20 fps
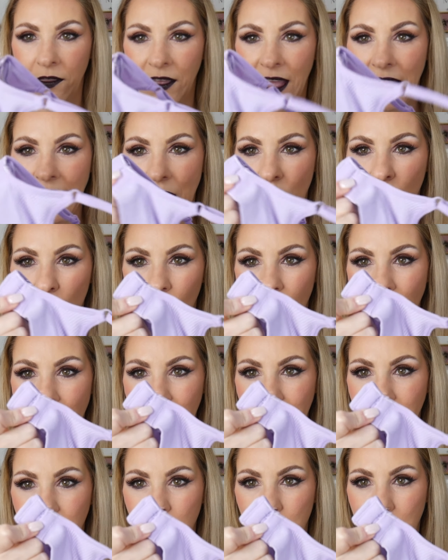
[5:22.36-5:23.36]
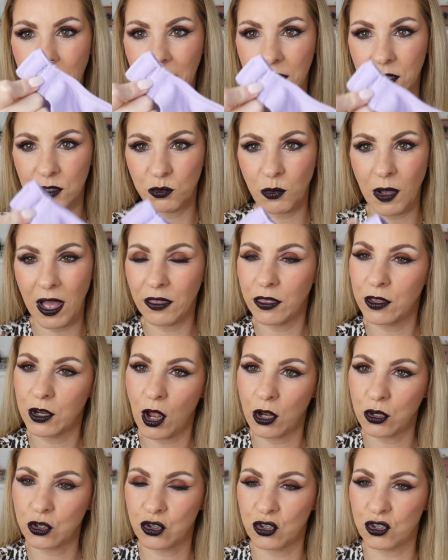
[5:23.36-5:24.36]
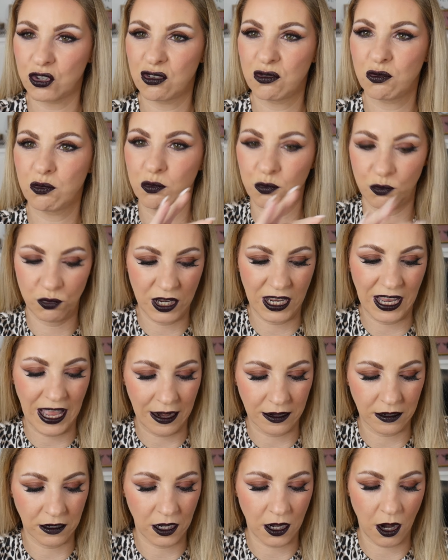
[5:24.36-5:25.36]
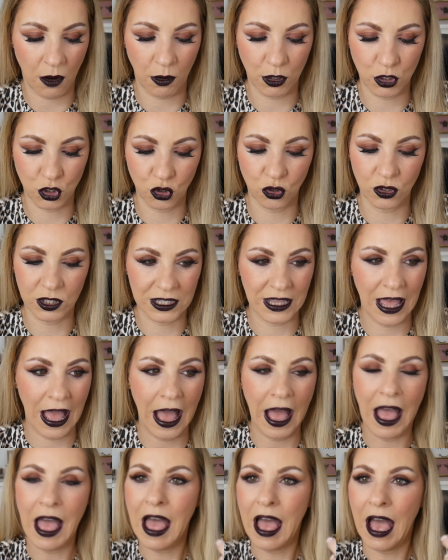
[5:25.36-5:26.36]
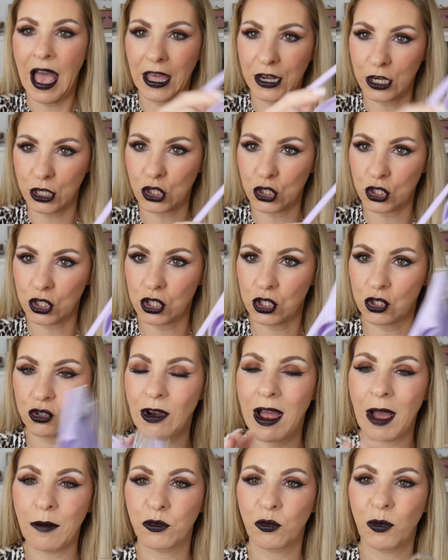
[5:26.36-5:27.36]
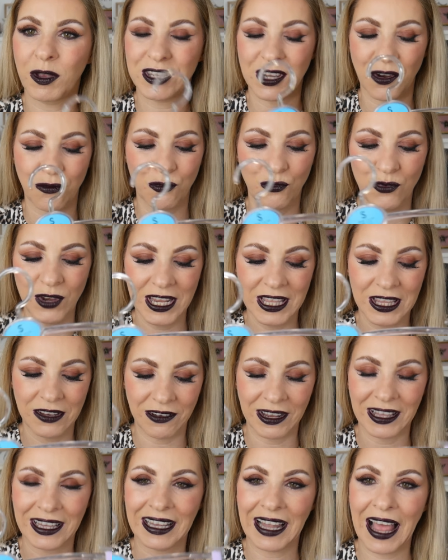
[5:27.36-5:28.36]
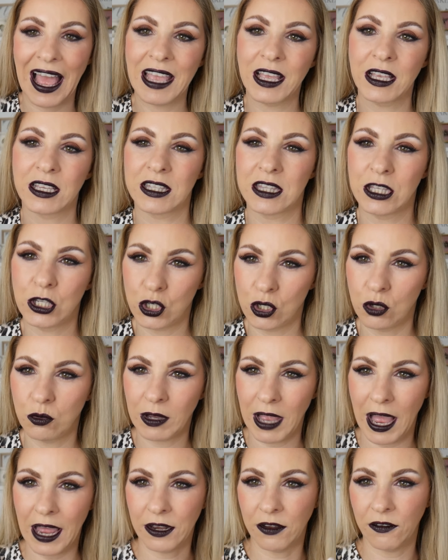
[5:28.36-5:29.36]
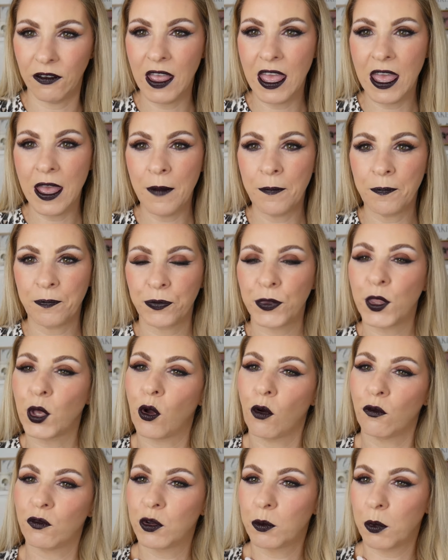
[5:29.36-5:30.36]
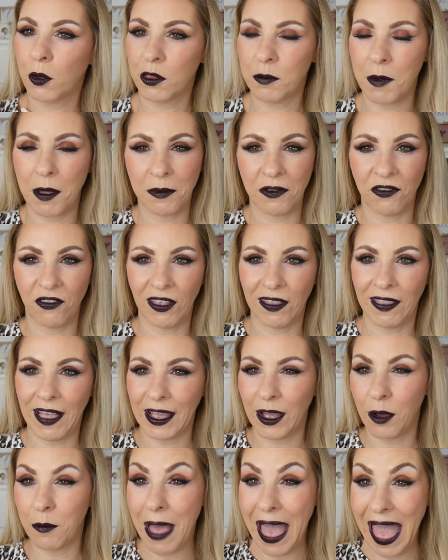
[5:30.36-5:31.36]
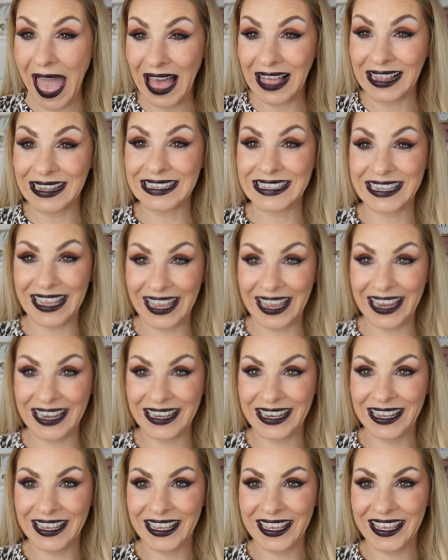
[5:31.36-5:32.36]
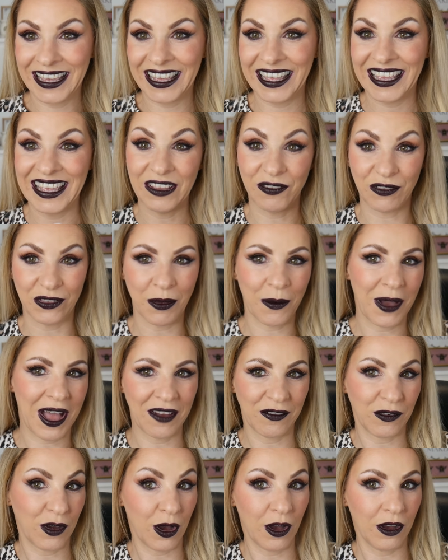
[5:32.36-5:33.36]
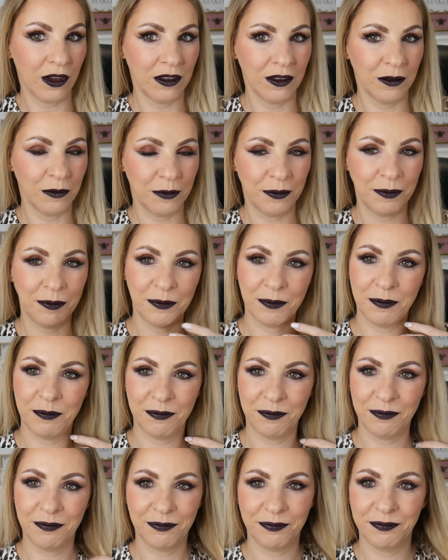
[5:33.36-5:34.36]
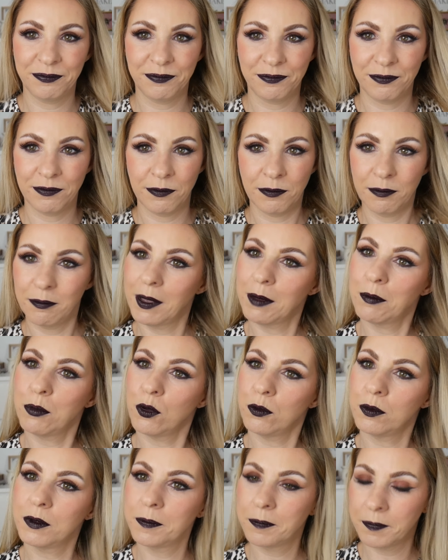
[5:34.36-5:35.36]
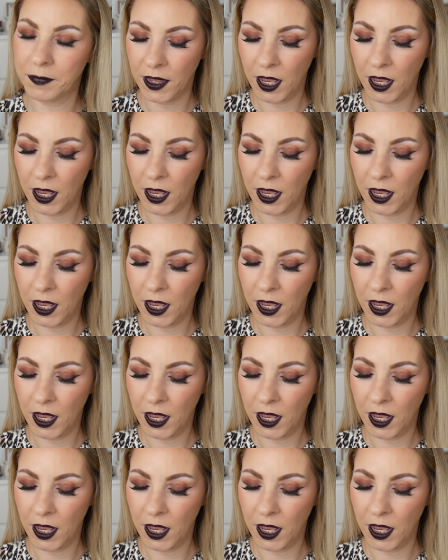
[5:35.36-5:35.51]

are hook eye at the back as well. They're not just, you can, you know, adjust that and adjust the straps, which I really, really like, because they do kind of, they're comfortable, they make me feel like I'm held in, even though I have got big boobs.